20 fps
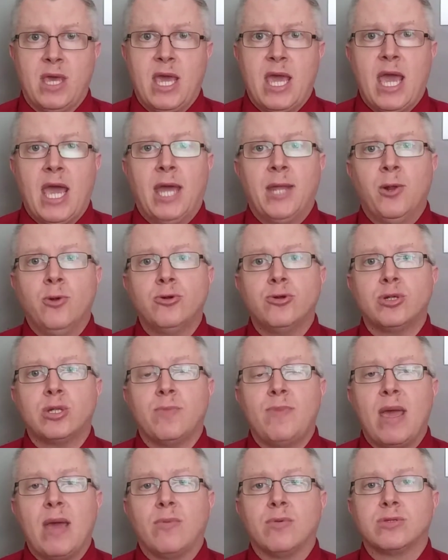In order to be
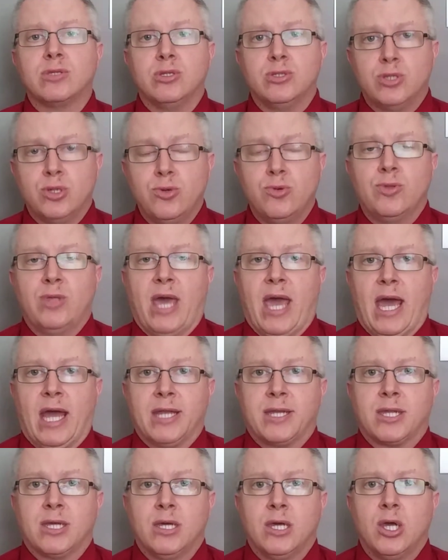able to do
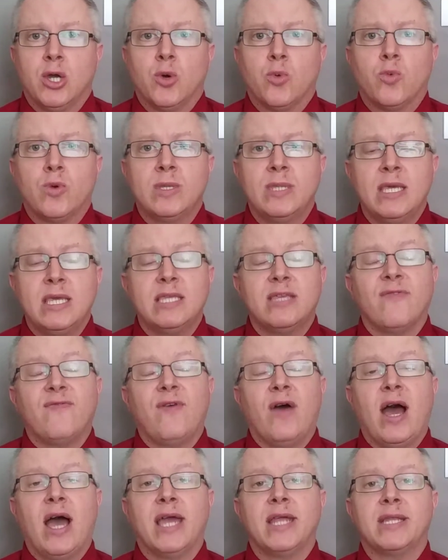that, we need to
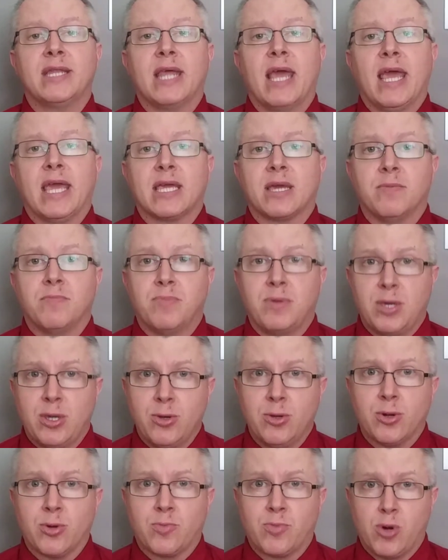find a
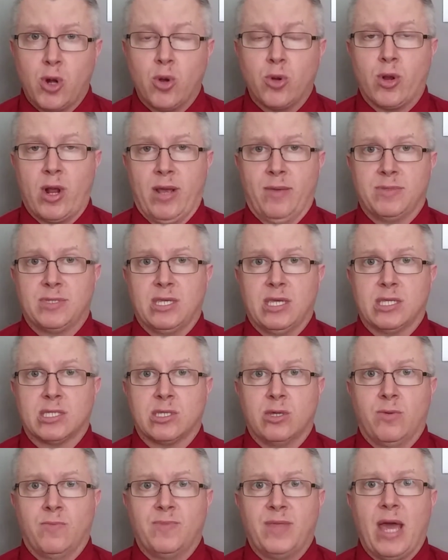computer program system
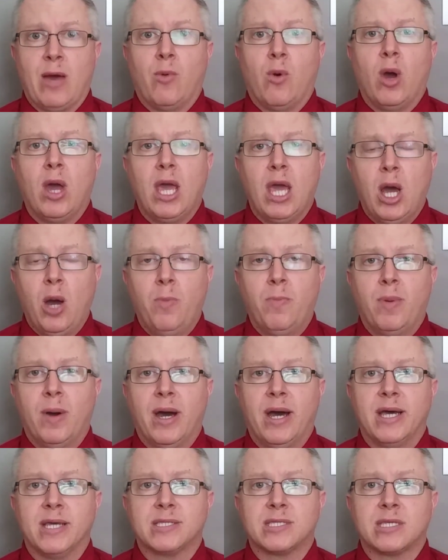that will help
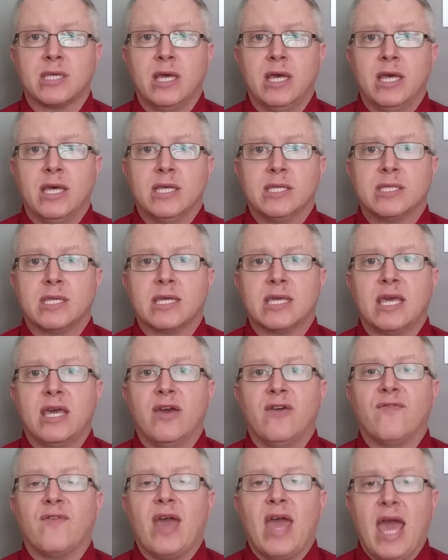us to give
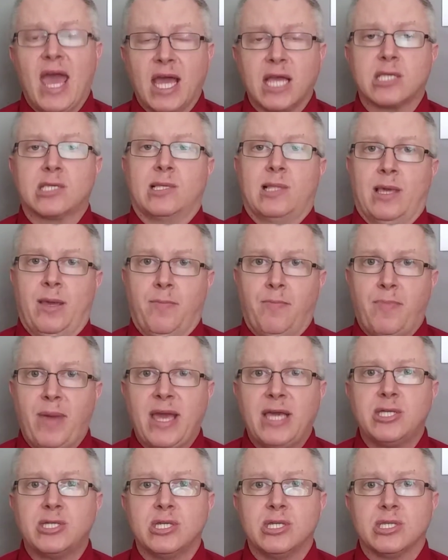excellent
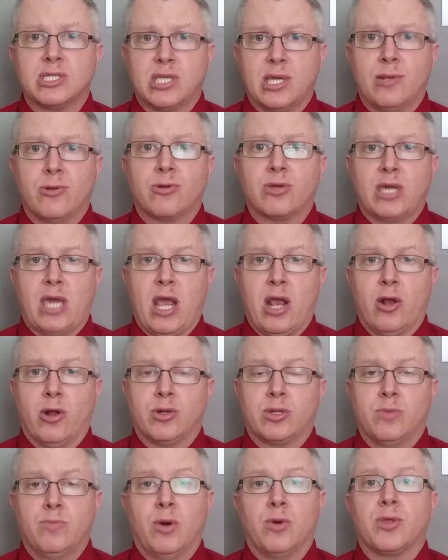patient-centered care
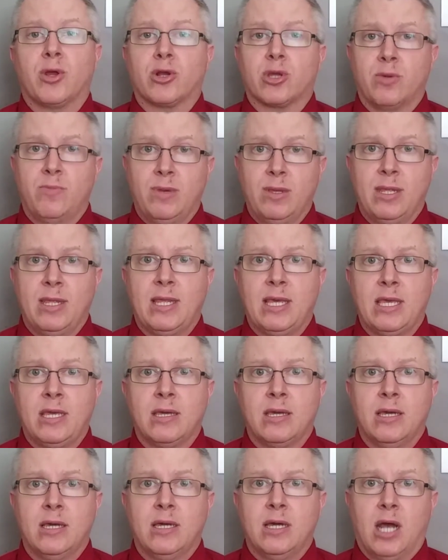to both our community,
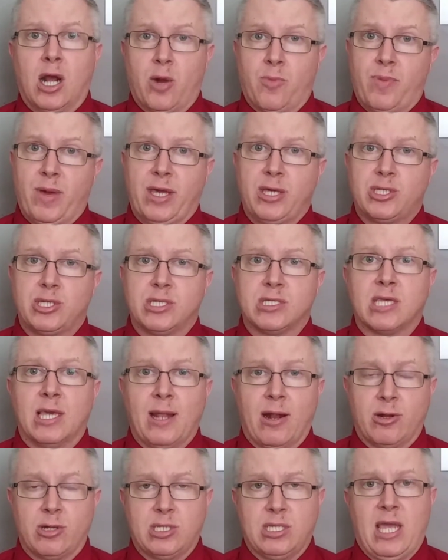our patients, and
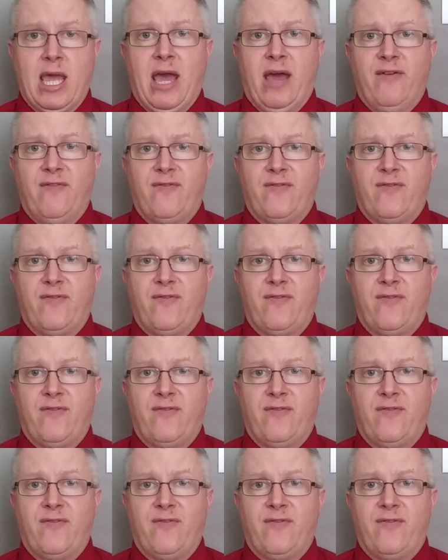our staff.